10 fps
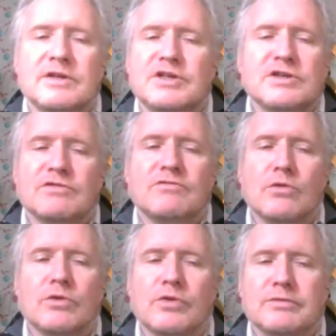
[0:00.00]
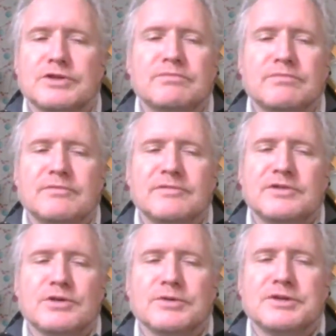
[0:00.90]
this is a rule that was
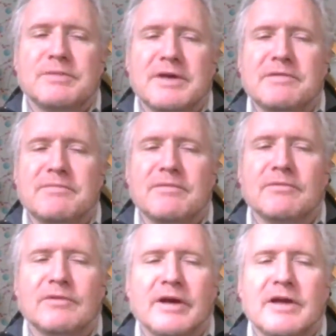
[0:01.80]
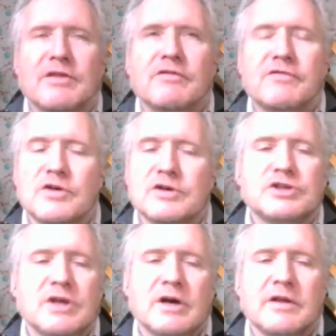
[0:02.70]
taught to me in the
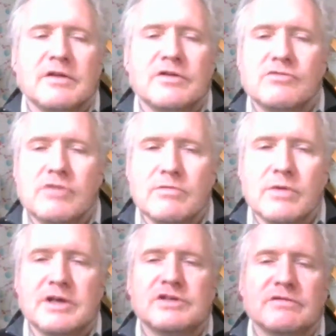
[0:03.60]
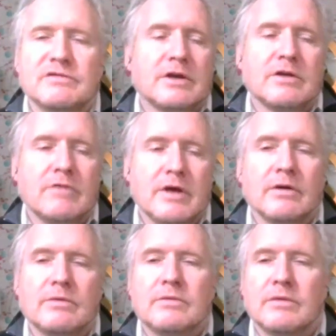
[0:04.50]
first, I think, three weeks of my
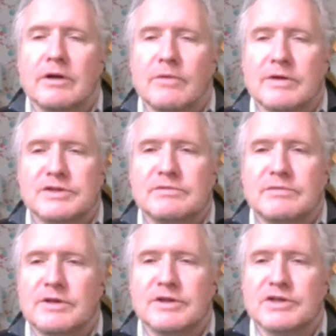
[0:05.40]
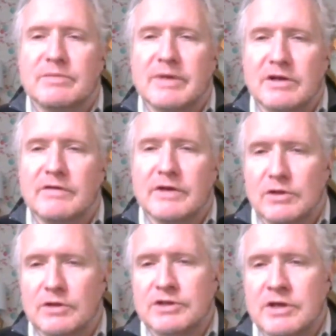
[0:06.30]
career when I went into the Bank of
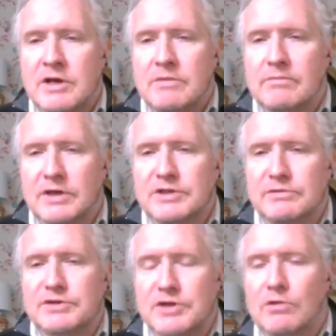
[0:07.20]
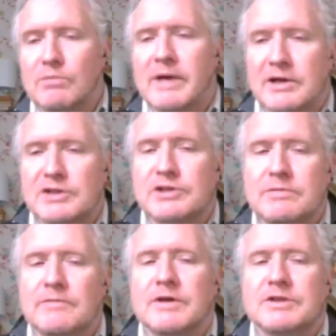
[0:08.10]
England because it was an old bank
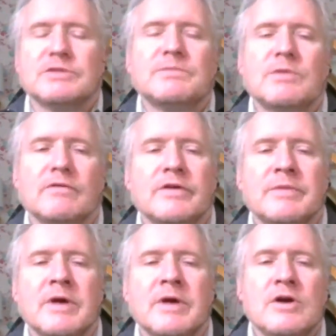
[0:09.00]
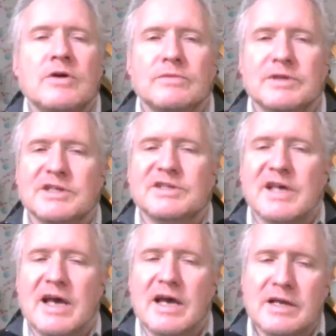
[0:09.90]
supervisor's proverb, which is
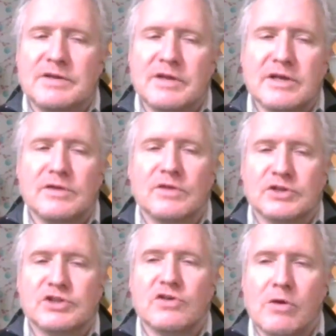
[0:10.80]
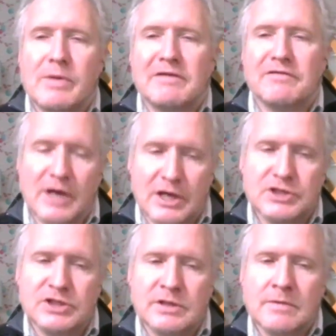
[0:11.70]
that anything that's growing
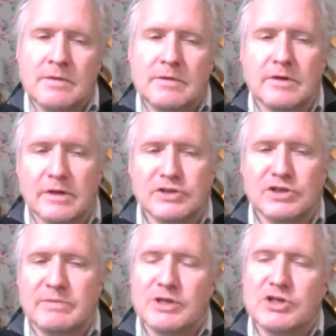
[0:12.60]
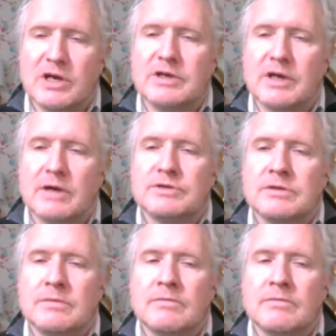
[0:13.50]
fast needs to be checked out.